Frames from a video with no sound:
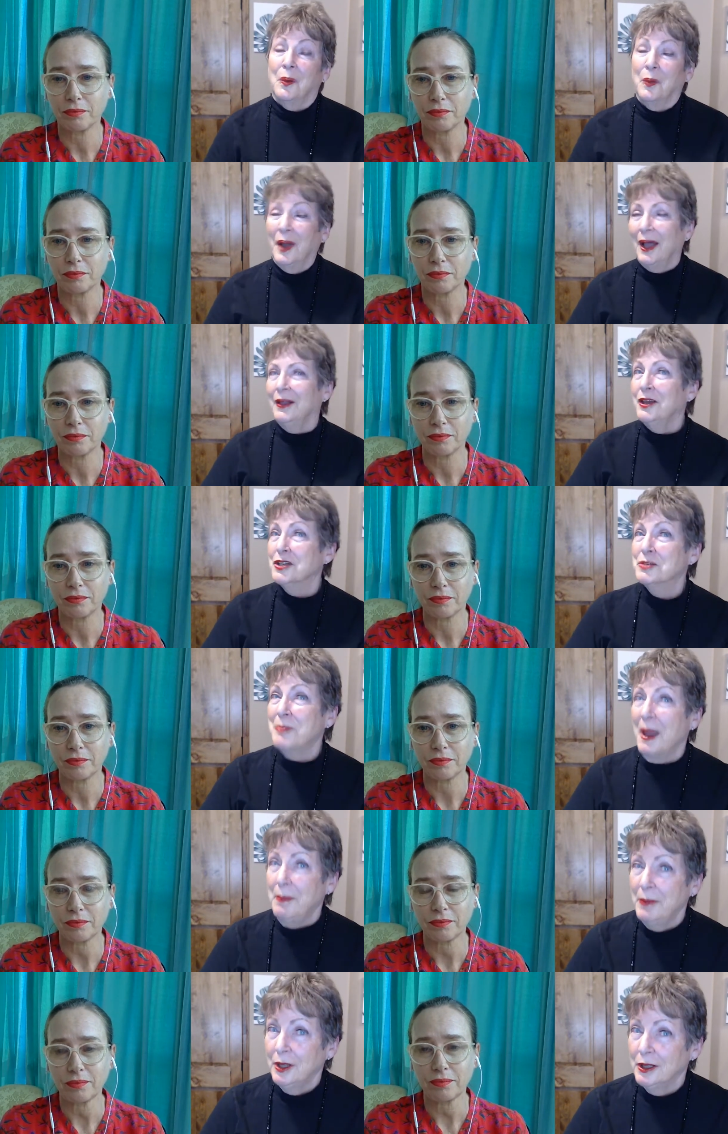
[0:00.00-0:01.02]
Speaker 1: Well, here's
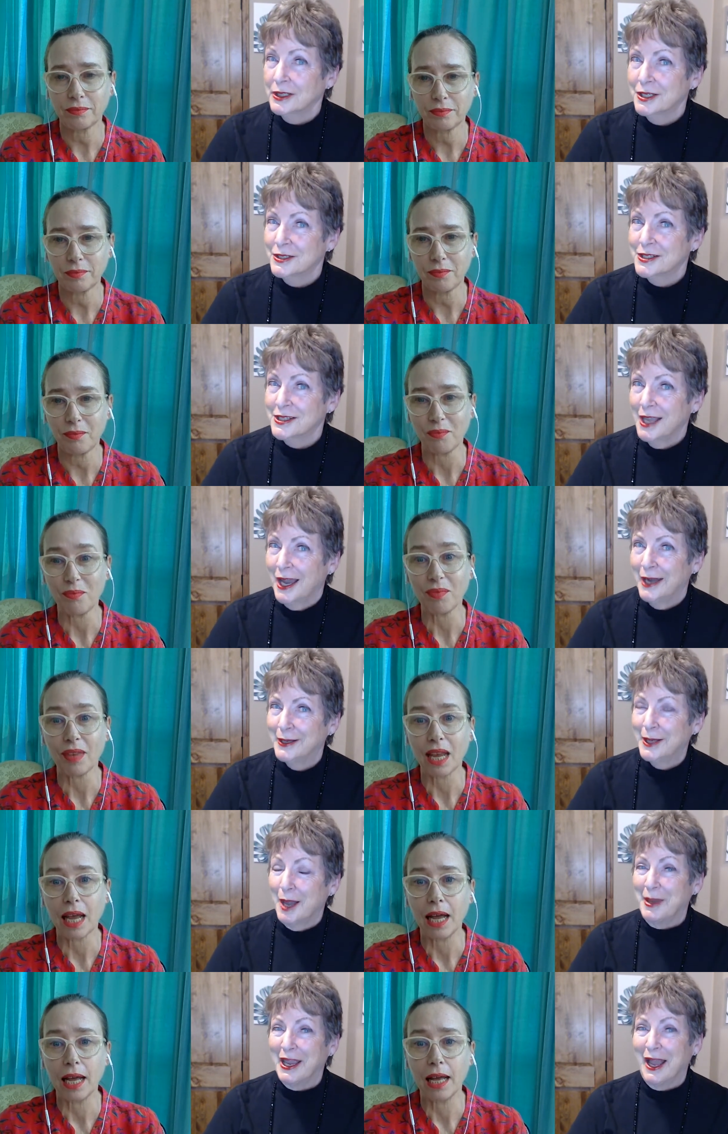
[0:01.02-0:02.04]
my militant
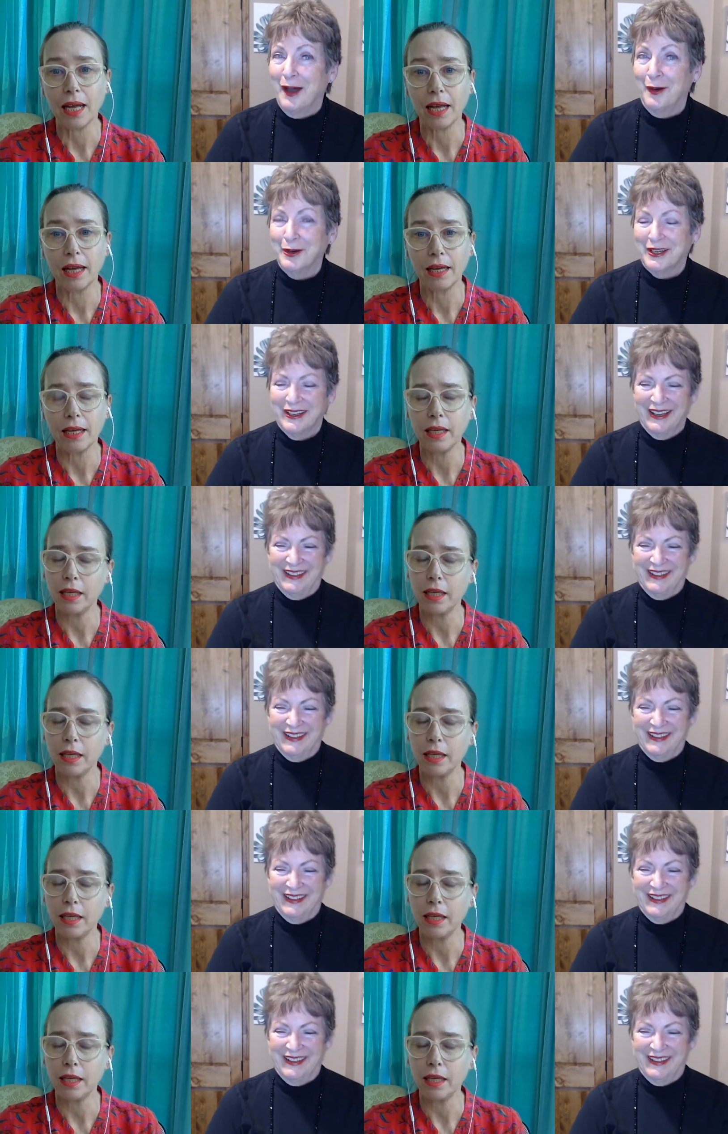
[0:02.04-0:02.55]
side coming out.